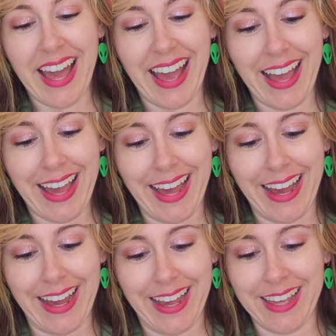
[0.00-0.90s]

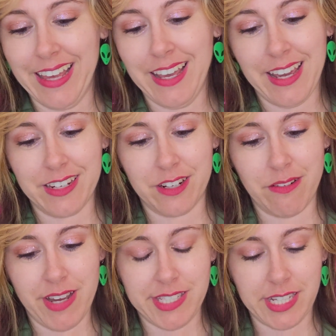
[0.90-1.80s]
I don't know
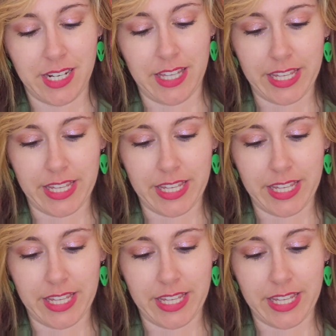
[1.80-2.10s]
why I said it like